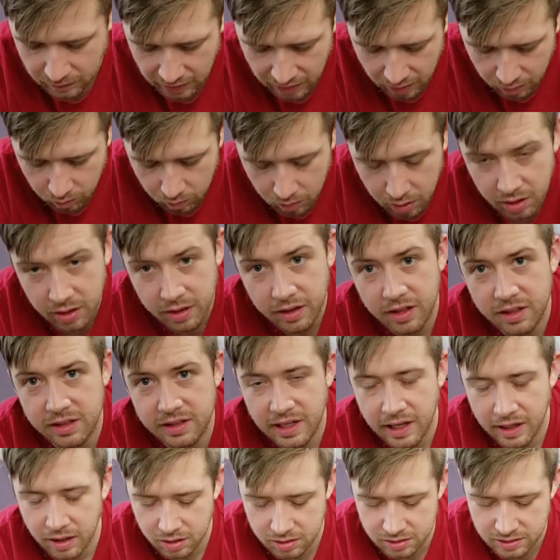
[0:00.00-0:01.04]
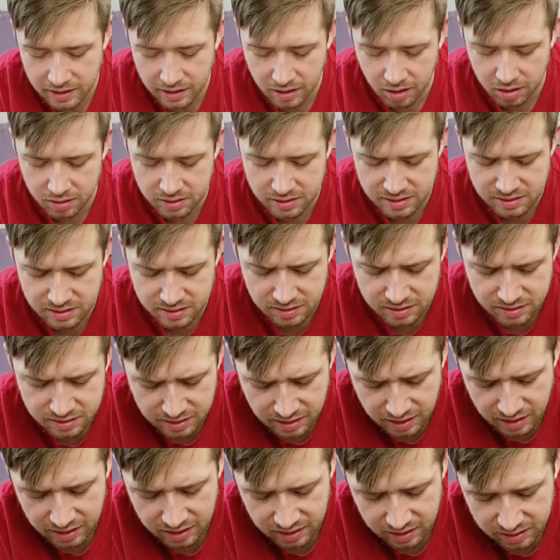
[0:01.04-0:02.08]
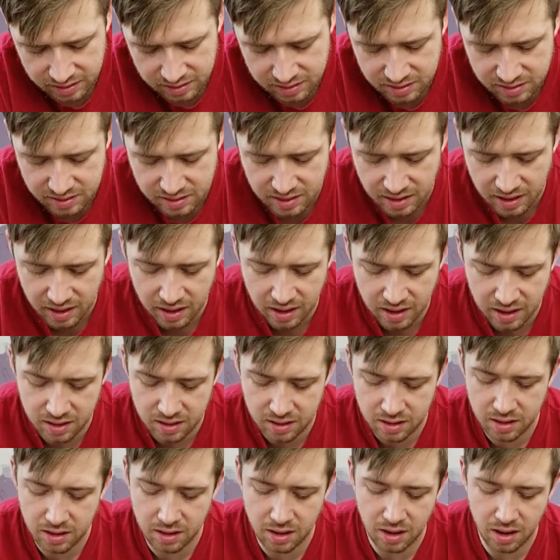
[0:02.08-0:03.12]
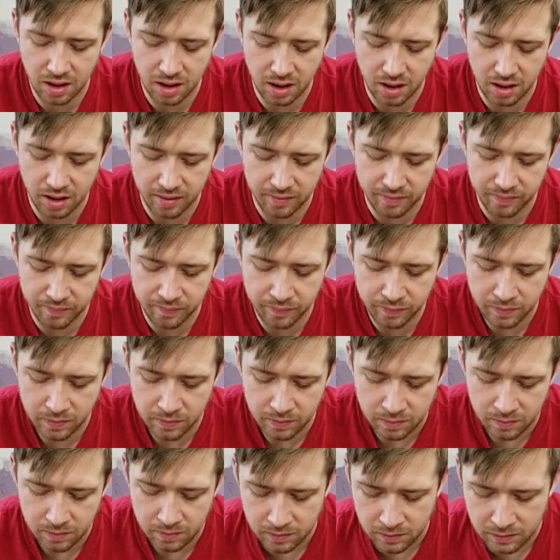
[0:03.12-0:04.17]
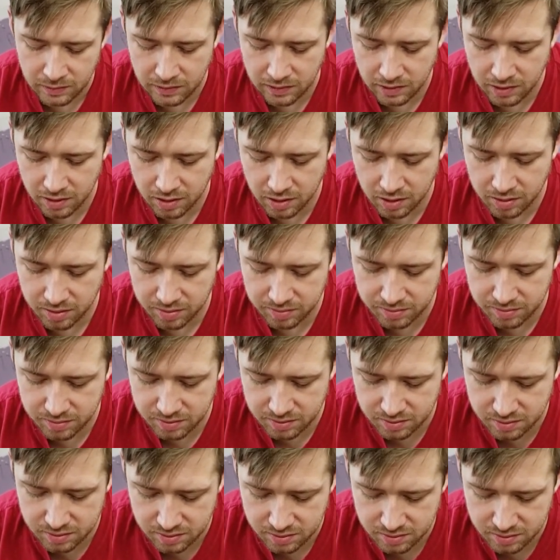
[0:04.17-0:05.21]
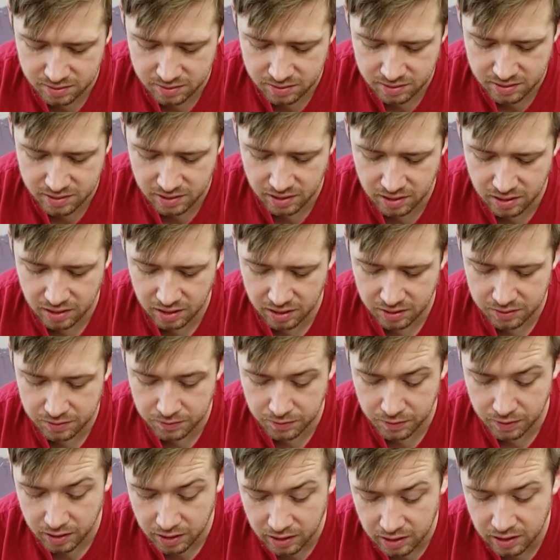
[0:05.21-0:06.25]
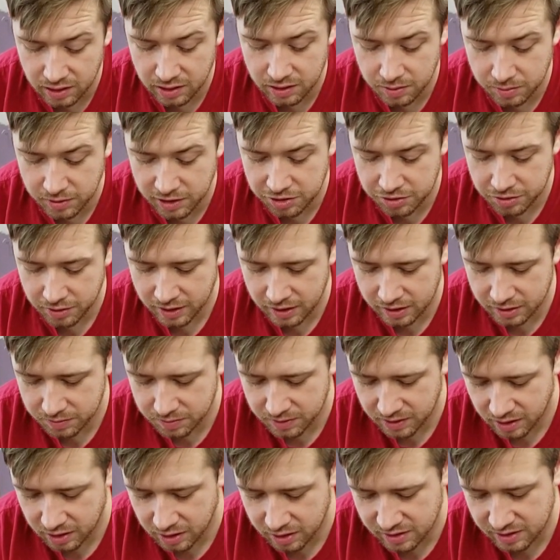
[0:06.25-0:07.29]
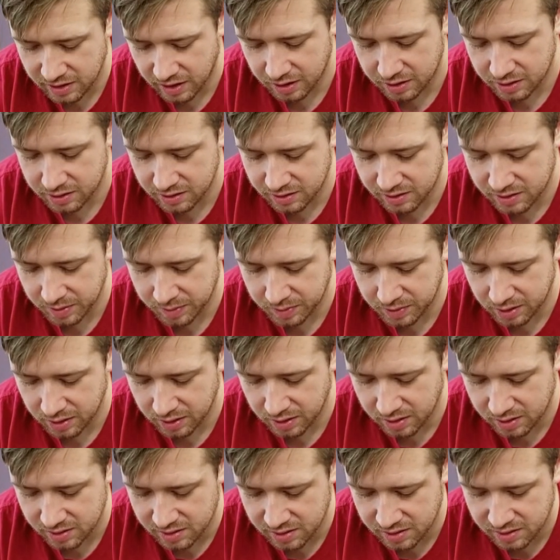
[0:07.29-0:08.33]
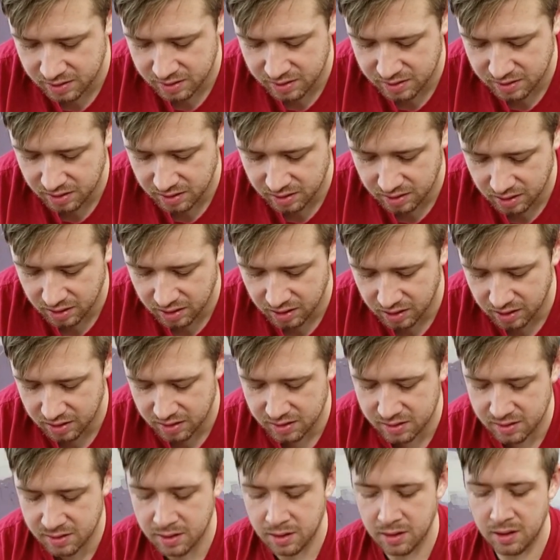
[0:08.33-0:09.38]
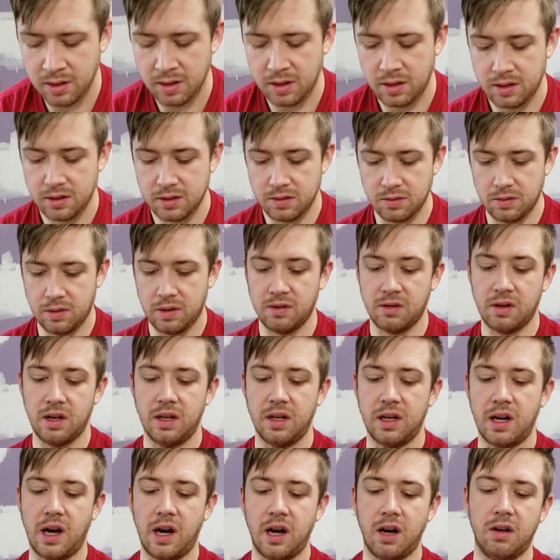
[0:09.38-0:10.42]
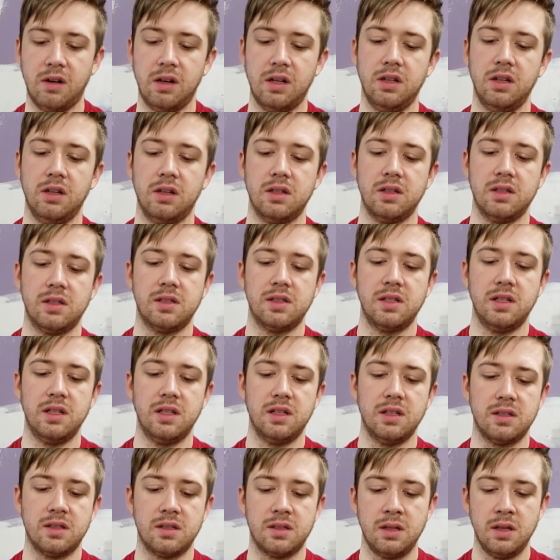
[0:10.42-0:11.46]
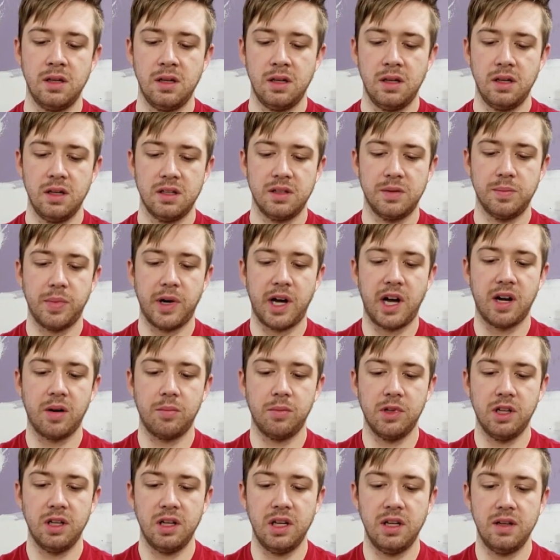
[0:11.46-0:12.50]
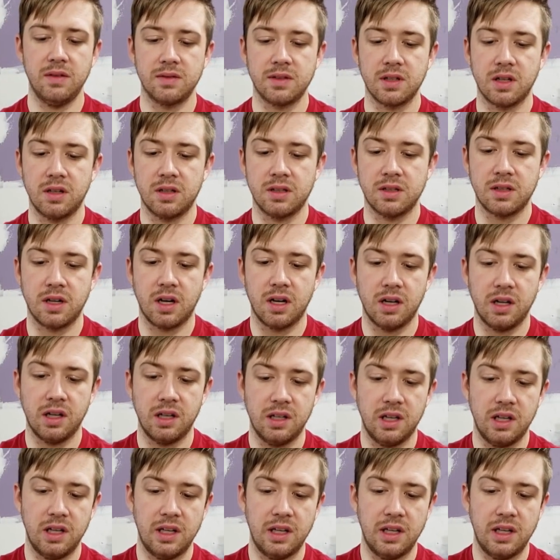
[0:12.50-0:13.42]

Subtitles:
One of the telltale signs that your seedlings really need to be transplanted is actually something this seedling is doing right now, and you can see its bottom leaves are starting to